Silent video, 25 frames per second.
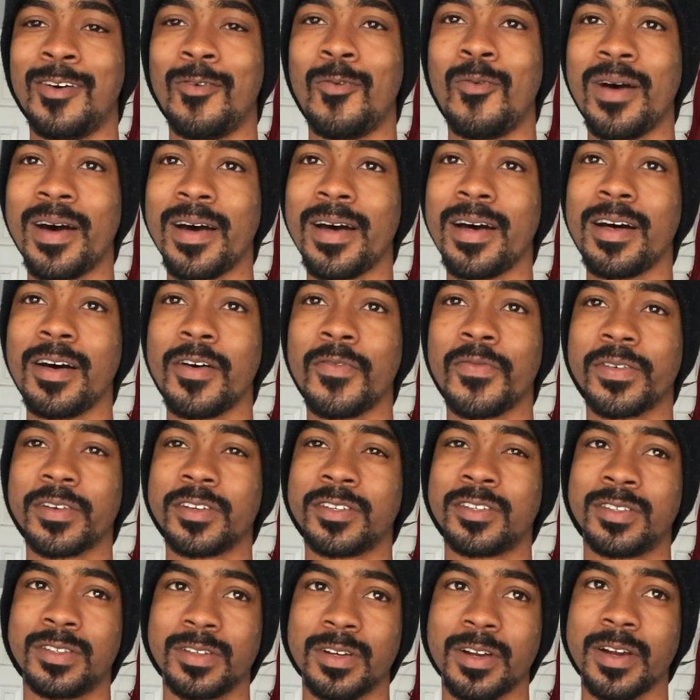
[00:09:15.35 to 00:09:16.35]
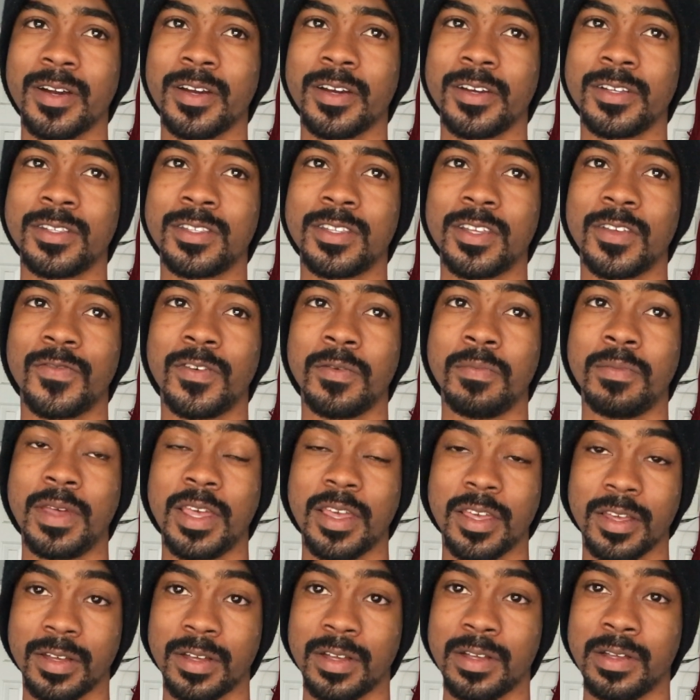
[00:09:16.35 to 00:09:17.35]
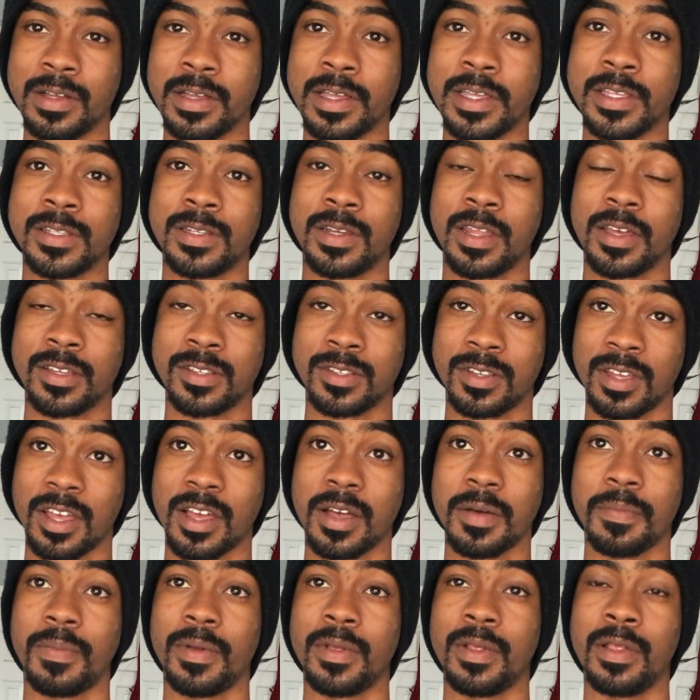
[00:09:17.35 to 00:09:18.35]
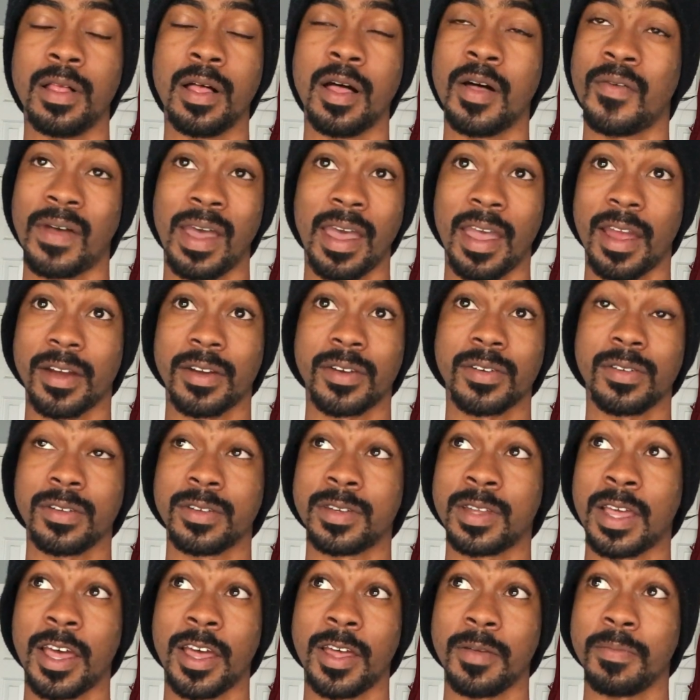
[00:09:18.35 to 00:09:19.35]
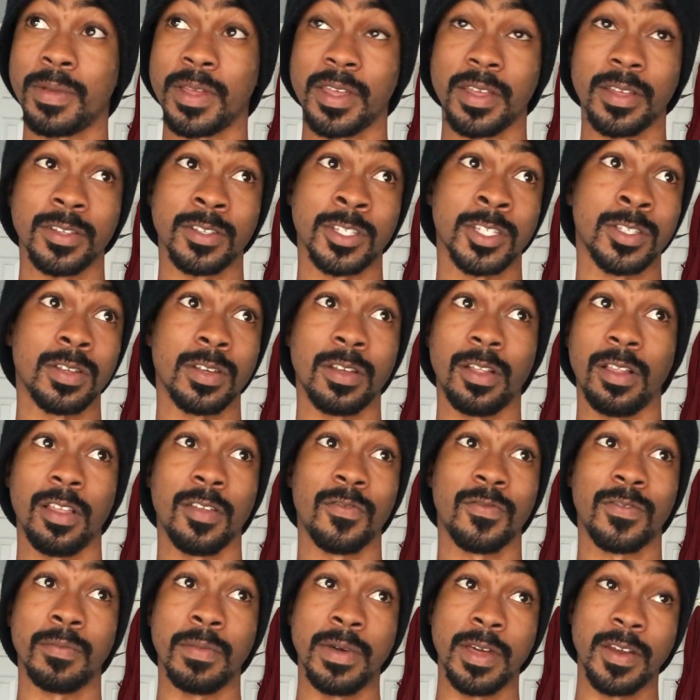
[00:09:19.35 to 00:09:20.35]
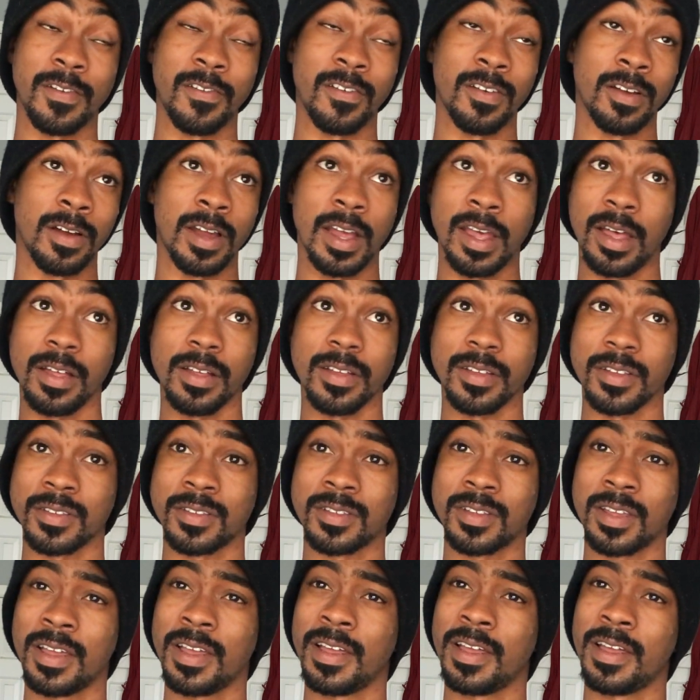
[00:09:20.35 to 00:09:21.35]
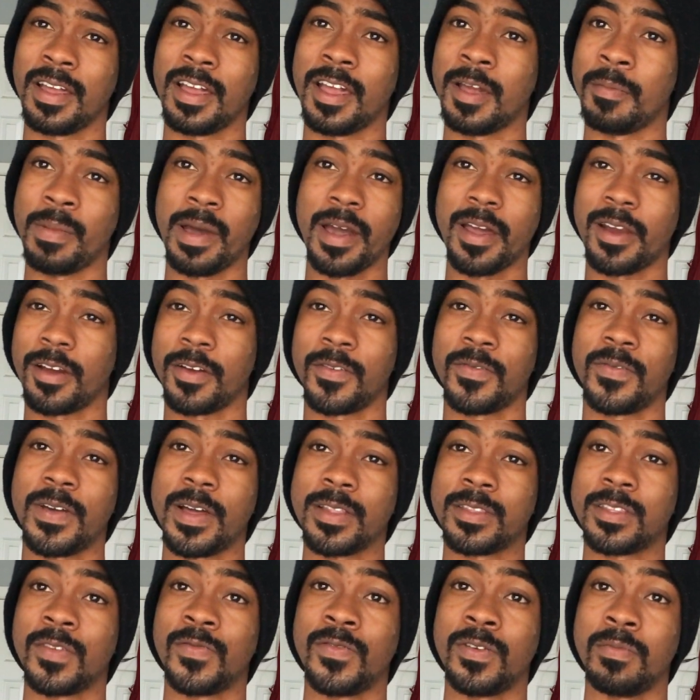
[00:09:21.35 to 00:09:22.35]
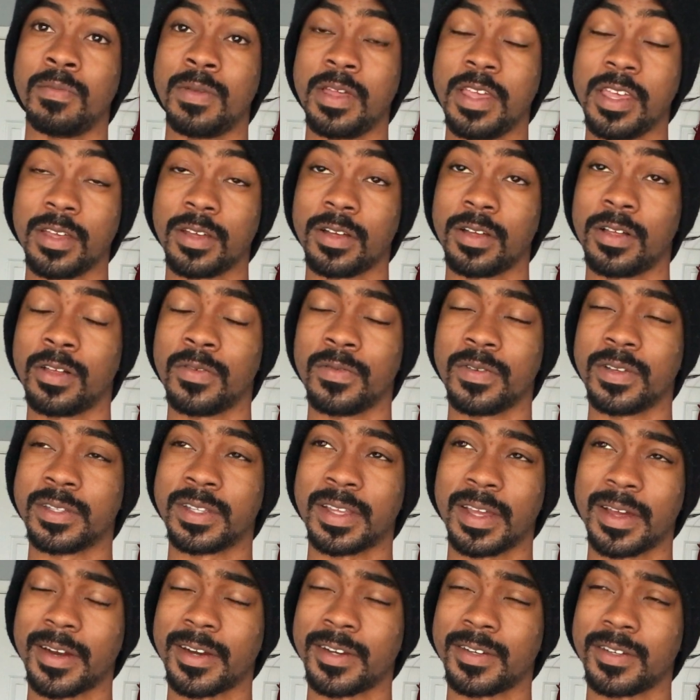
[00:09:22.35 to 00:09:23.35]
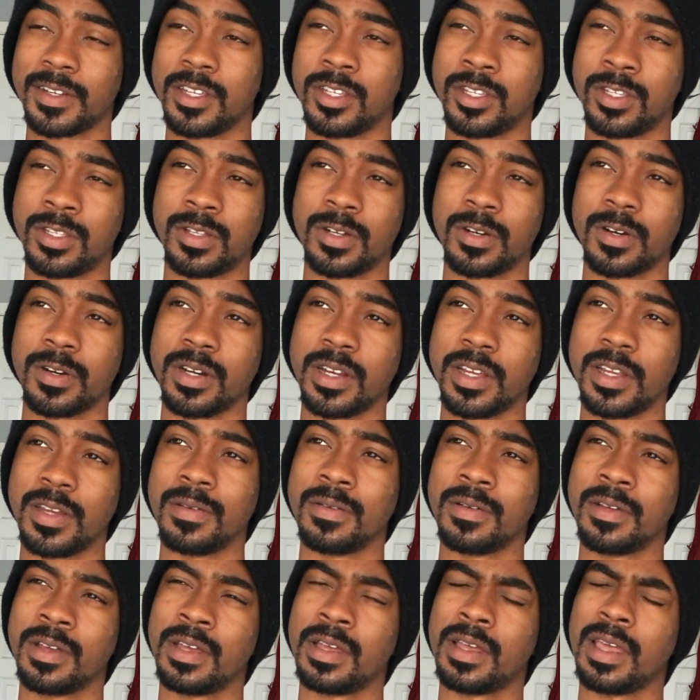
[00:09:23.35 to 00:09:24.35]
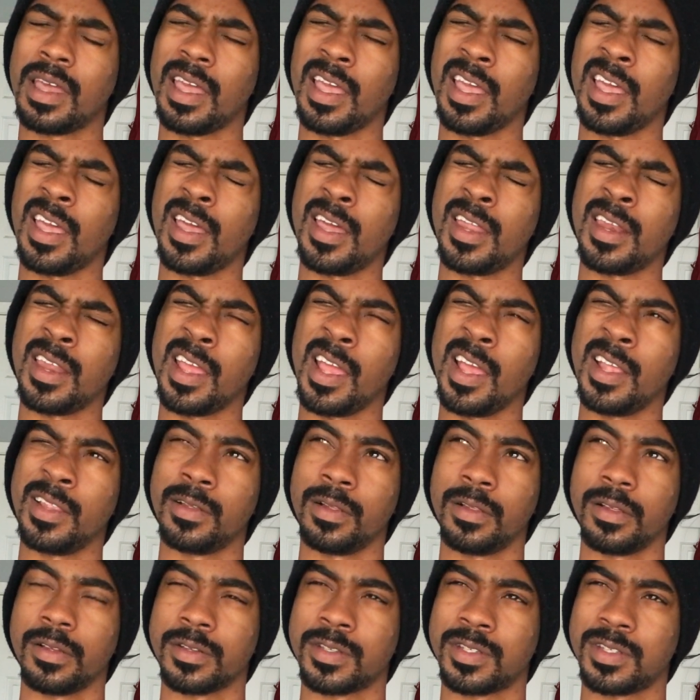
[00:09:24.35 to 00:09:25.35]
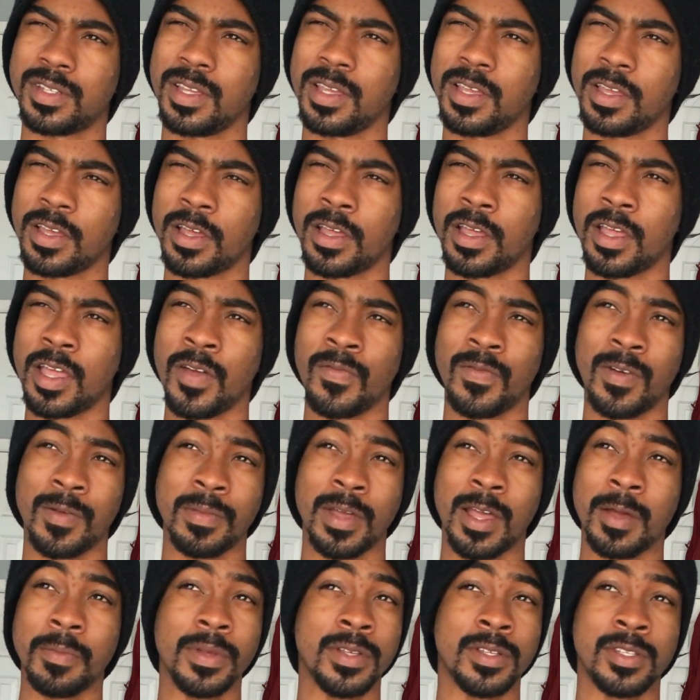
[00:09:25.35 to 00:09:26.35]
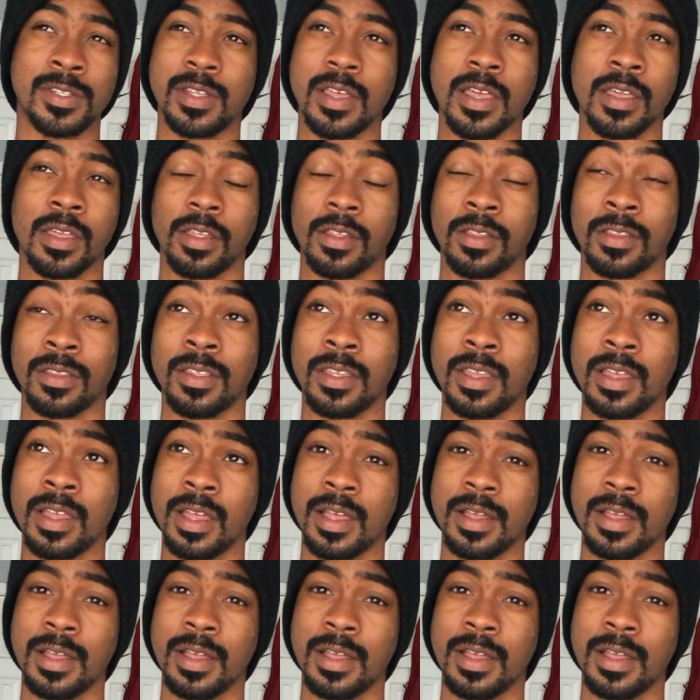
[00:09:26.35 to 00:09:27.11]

Well, for starters, the flamingo is an example of actual not being stolen from anywhere else. A matter of fact, the flamingo was actually started in Andalusia, if I'm not mistaken.